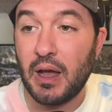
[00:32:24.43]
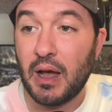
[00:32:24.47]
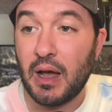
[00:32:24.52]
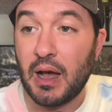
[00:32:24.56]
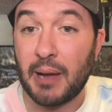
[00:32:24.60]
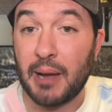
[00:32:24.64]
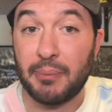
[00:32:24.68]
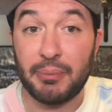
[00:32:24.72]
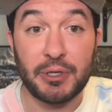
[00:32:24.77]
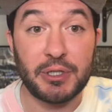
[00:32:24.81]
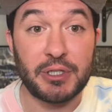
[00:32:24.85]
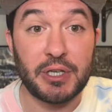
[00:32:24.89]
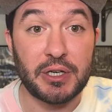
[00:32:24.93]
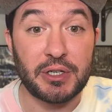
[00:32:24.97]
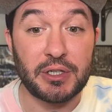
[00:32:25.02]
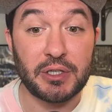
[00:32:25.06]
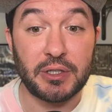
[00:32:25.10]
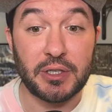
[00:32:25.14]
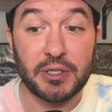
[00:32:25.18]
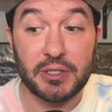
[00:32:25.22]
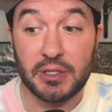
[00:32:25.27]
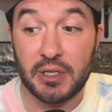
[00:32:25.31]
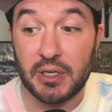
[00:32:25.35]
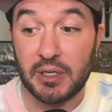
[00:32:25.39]
I appreciate
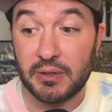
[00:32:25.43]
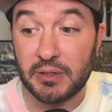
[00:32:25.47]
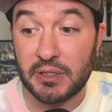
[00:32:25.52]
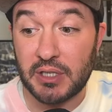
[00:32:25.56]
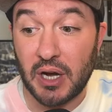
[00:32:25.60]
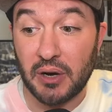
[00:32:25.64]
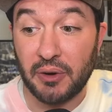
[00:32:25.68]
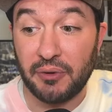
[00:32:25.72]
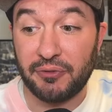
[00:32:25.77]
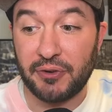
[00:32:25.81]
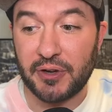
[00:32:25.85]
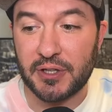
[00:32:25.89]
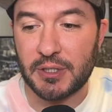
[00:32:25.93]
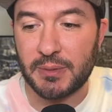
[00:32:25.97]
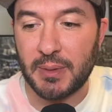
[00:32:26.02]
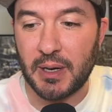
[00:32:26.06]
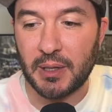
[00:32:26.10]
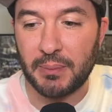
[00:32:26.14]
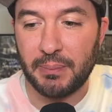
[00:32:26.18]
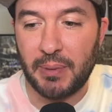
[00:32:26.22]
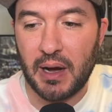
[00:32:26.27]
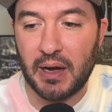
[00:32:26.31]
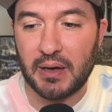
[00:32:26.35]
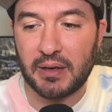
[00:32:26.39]
you listening. Tell your friends
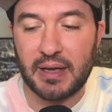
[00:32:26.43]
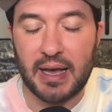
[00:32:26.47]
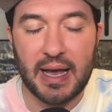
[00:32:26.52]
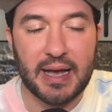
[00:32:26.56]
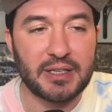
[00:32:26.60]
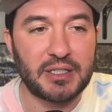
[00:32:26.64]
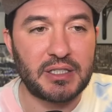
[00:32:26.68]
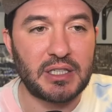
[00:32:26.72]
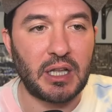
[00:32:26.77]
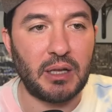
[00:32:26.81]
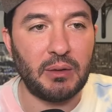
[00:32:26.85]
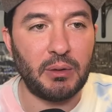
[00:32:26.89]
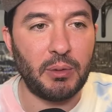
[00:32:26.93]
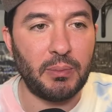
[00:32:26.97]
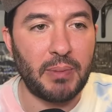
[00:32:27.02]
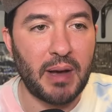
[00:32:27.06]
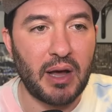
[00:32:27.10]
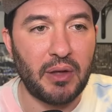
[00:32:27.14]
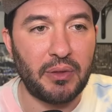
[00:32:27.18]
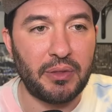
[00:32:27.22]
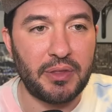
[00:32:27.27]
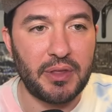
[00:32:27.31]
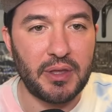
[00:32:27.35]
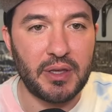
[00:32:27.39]
about the podcast. Tell them
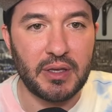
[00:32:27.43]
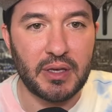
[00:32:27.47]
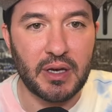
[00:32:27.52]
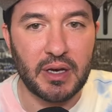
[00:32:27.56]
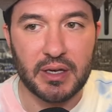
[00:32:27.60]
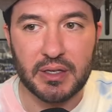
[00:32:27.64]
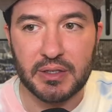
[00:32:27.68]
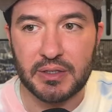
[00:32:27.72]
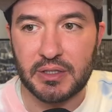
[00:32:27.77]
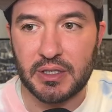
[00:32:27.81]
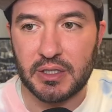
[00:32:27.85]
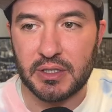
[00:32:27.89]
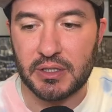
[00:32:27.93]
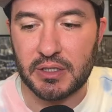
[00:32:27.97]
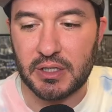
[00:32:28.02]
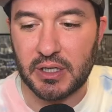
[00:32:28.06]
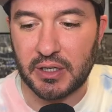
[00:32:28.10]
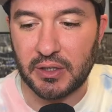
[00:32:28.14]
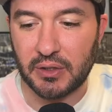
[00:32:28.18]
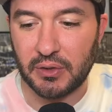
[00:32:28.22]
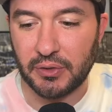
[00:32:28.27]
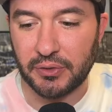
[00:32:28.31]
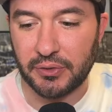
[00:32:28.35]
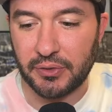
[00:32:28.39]
about the season
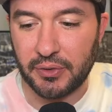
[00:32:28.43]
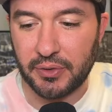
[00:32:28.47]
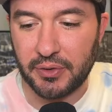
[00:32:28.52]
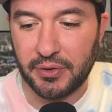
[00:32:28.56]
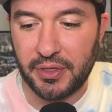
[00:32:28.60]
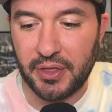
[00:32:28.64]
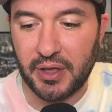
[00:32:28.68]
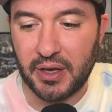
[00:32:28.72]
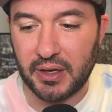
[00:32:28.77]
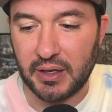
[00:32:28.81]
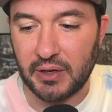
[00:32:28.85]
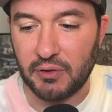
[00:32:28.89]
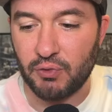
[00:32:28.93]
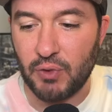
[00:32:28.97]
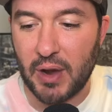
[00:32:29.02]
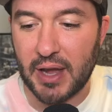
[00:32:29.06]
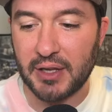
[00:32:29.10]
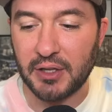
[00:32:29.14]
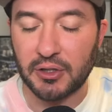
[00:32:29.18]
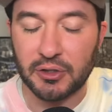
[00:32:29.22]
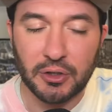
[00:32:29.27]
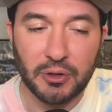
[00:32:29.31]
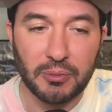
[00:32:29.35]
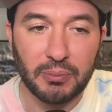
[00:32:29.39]
ticket holder thing and
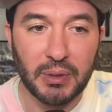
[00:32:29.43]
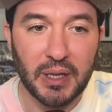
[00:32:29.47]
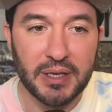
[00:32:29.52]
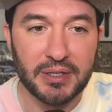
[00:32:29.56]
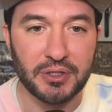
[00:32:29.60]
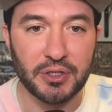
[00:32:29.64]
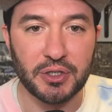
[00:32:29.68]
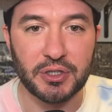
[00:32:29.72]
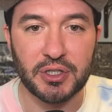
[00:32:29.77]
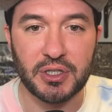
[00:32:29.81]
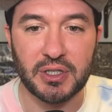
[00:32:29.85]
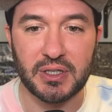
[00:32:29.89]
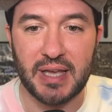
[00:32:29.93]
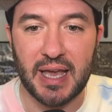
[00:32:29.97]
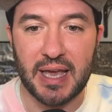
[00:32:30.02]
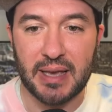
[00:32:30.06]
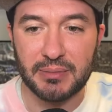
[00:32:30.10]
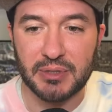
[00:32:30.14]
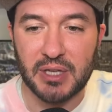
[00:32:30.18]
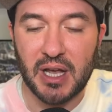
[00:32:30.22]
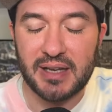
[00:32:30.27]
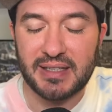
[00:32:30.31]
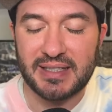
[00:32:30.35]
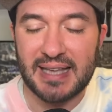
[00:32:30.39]
regular Blazers
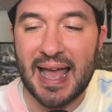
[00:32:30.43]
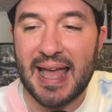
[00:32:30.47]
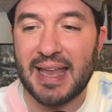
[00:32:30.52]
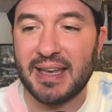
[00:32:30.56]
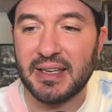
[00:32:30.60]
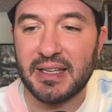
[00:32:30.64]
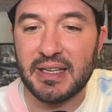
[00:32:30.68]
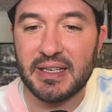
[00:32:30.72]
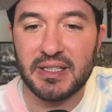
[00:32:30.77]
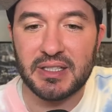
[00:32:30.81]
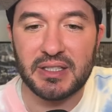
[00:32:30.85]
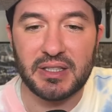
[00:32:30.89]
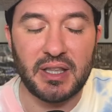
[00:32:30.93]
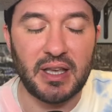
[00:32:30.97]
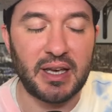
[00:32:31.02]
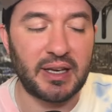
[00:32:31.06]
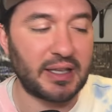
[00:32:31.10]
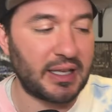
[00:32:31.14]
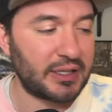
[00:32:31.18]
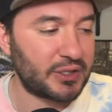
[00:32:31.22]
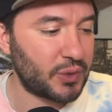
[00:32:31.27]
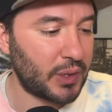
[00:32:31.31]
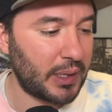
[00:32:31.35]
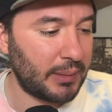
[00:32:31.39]
games attendees
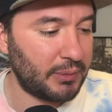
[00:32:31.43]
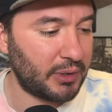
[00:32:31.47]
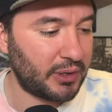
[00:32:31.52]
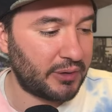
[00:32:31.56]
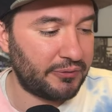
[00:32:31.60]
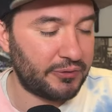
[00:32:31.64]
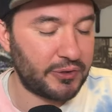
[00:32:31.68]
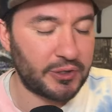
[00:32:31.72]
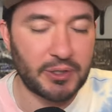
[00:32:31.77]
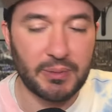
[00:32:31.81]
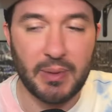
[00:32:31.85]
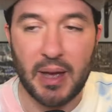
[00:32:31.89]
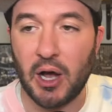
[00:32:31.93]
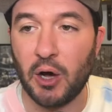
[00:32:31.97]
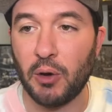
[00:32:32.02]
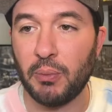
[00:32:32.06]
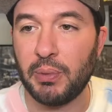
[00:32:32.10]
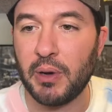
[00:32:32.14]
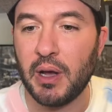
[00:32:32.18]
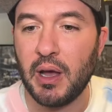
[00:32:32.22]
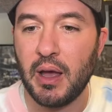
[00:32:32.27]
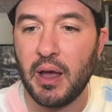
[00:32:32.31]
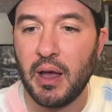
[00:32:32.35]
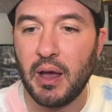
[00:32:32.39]
thing. That's what I'm looking for some
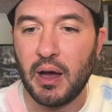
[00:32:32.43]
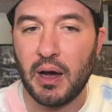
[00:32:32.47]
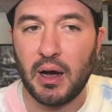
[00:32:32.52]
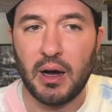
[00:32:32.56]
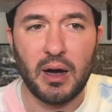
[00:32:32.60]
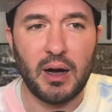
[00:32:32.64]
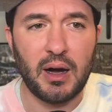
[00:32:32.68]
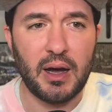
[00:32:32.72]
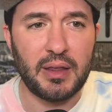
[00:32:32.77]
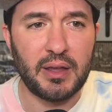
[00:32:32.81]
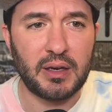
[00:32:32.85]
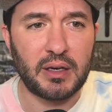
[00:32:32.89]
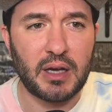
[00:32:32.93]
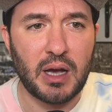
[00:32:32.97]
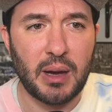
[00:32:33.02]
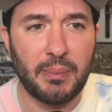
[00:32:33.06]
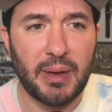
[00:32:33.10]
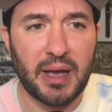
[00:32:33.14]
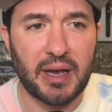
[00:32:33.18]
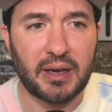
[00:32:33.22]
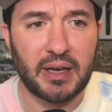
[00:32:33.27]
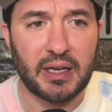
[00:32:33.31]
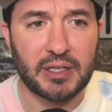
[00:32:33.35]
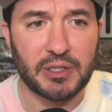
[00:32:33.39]
help. And then come
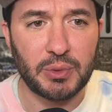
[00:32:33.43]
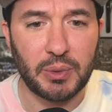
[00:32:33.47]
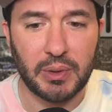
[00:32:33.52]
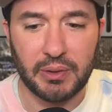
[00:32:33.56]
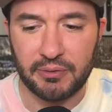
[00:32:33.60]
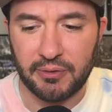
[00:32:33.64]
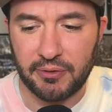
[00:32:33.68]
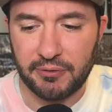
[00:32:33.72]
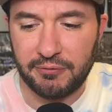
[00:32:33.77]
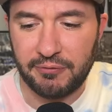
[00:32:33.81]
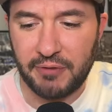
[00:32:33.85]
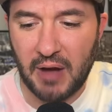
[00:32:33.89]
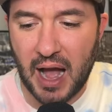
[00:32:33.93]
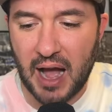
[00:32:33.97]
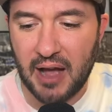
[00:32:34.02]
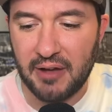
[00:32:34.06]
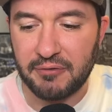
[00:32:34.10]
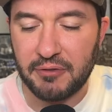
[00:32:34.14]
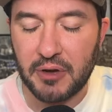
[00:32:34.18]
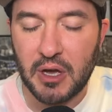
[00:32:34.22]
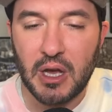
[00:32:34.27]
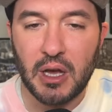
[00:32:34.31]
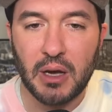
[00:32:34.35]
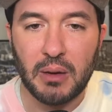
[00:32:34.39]
back next week for
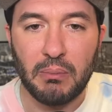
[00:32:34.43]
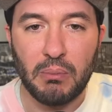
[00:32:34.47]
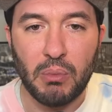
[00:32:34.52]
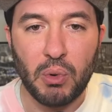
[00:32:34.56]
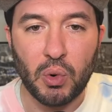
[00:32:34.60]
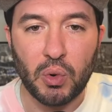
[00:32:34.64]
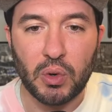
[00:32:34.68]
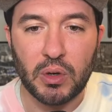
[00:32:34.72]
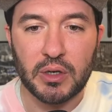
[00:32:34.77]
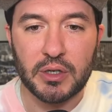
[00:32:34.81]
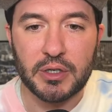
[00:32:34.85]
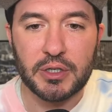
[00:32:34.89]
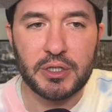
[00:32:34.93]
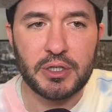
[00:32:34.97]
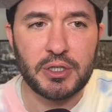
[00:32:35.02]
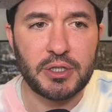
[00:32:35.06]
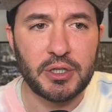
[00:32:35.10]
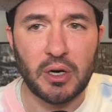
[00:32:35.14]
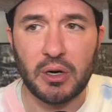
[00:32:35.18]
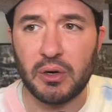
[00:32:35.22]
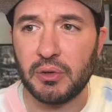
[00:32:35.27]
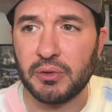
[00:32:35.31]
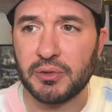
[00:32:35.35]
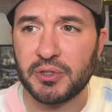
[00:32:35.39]
5 more
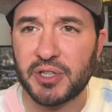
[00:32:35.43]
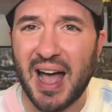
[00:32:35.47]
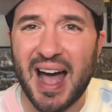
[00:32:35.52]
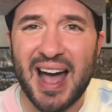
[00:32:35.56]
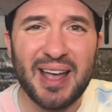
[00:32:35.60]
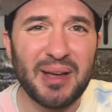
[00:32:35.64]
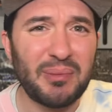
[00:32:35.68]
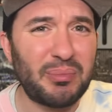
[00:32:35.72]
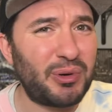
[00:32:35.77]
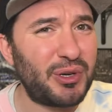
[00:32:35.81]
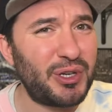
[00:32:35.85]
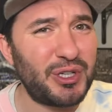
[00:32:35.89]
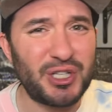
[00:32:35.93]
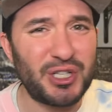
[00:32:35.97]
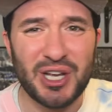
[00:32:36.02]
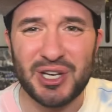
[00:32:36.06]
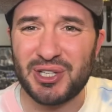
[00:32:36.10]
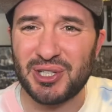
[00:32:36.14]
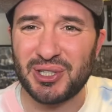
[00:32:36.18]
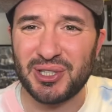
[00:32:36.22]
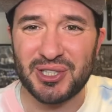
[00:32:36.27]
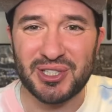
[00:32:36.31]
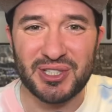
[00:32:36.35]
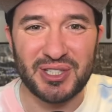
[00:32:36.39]
shows. I
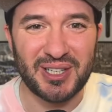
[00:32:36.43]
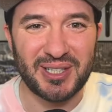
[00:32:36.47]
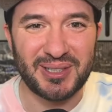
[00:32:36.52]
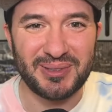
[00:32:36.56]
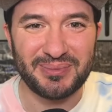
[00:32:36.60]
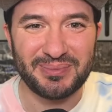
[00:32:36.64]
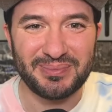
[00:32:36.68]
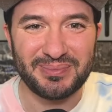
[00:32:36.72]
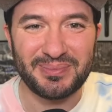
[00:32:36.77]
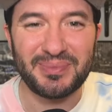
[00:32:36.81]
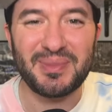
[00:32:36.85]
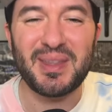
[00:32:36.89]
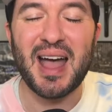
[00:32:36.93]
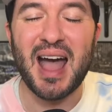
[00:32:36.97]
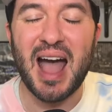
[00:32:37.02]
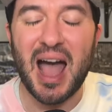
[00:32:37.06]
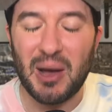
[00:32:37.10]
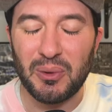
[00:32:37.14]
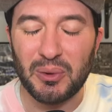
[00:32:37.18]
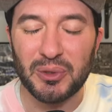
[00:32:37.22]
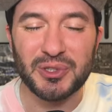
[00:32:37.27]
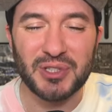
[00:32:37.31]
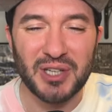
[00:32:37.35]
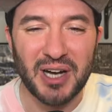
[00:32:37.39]
appreciate you listening.
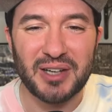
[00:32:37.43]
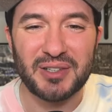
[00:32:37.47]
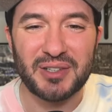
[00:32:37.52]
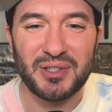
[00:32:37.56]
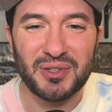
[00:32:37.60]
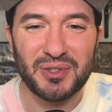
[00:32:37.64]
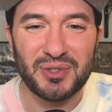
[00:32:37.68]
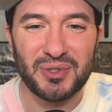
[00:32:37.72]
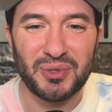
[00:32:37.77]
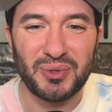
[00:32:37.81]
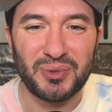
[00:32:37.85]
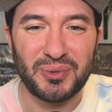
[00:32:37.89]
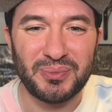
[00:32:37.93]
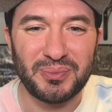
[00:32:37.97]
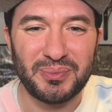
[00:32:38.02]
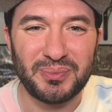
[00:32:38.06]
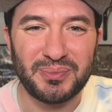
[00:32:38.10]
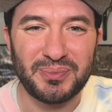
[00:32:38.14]
I will talk to you soon.